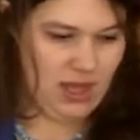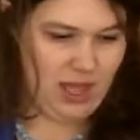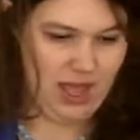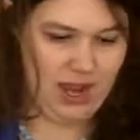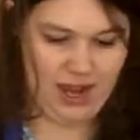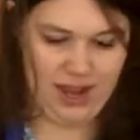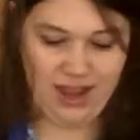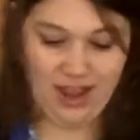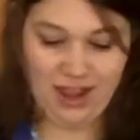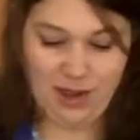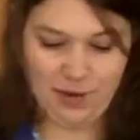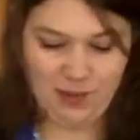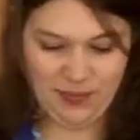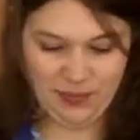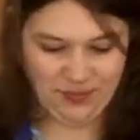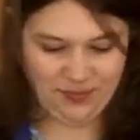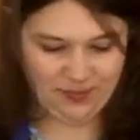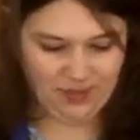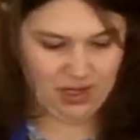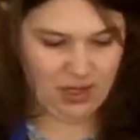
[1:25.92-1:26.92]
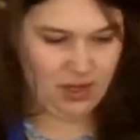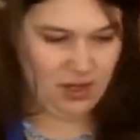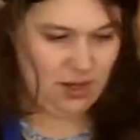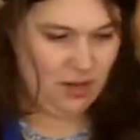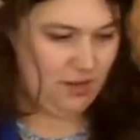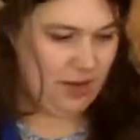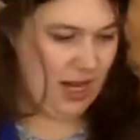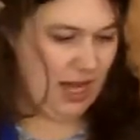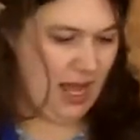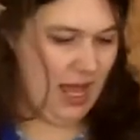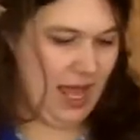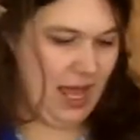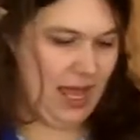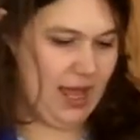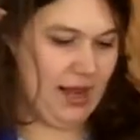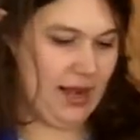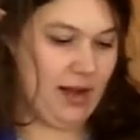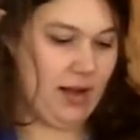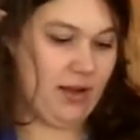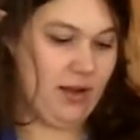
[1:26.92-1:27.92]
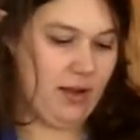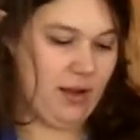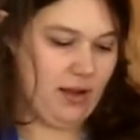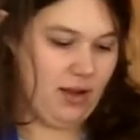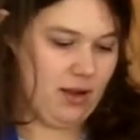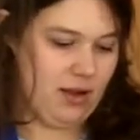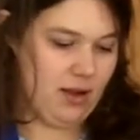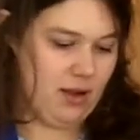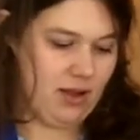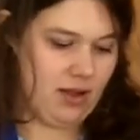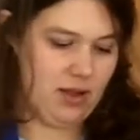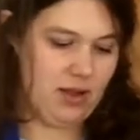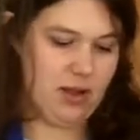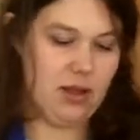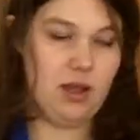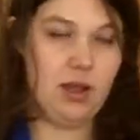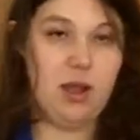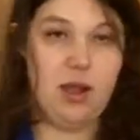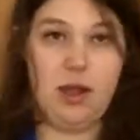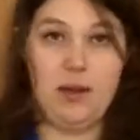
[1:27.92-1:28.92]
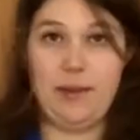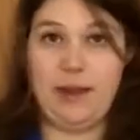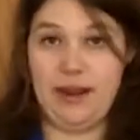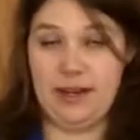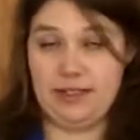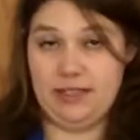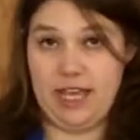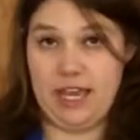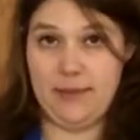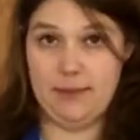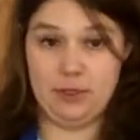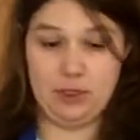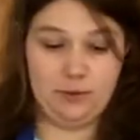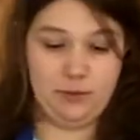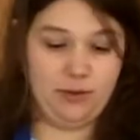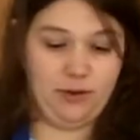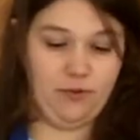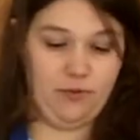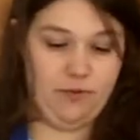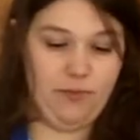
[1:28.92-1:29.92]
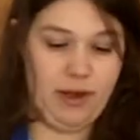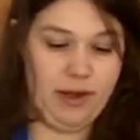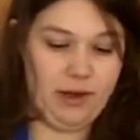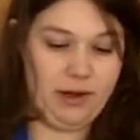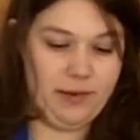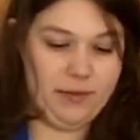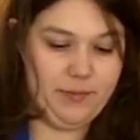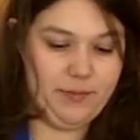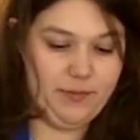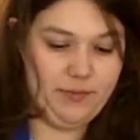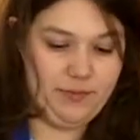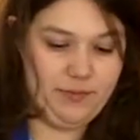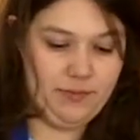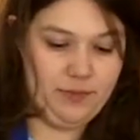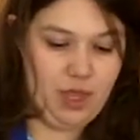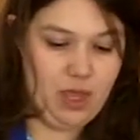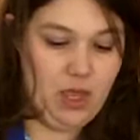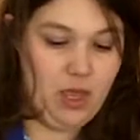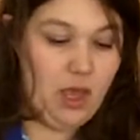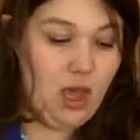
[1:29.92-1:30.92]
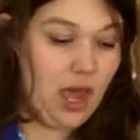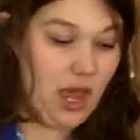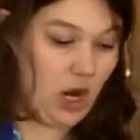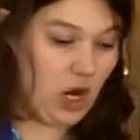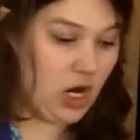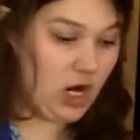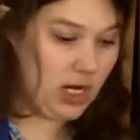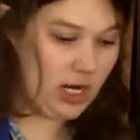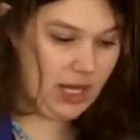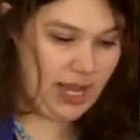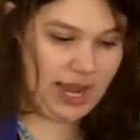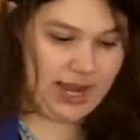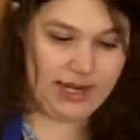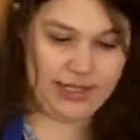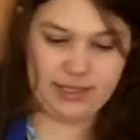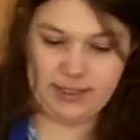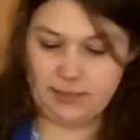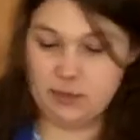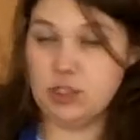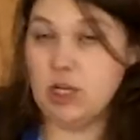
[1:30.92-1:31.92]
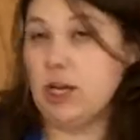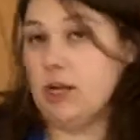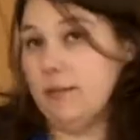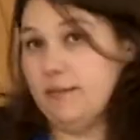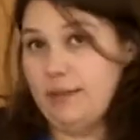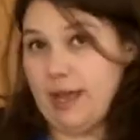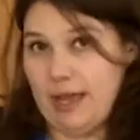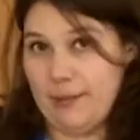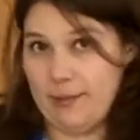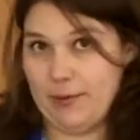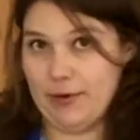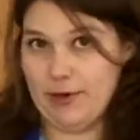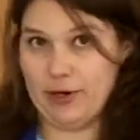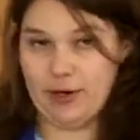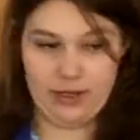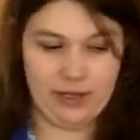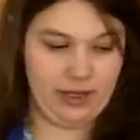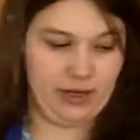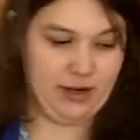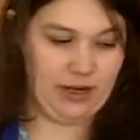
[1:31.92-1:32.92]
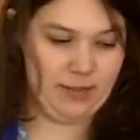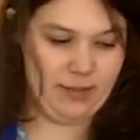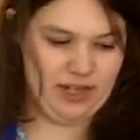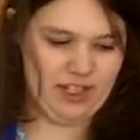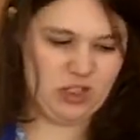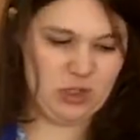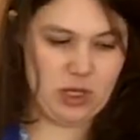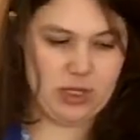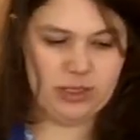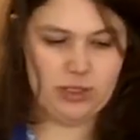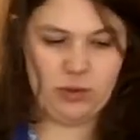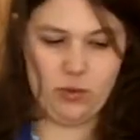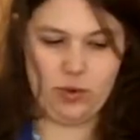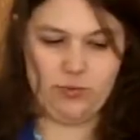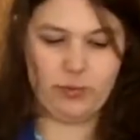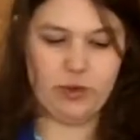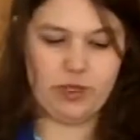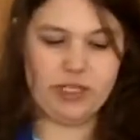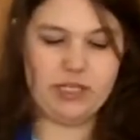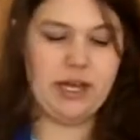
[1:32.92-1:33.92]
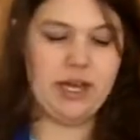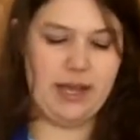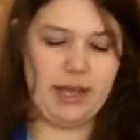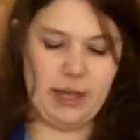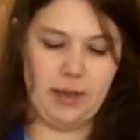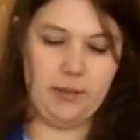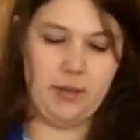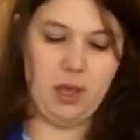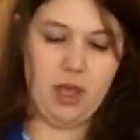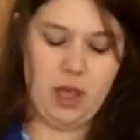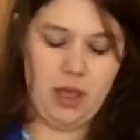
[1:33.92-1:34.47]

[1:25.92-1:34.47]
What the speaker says: And now I'm going to add about a tablespoon of butter. I already added some salt and pepper earlier, and I'm going to salt it one more time.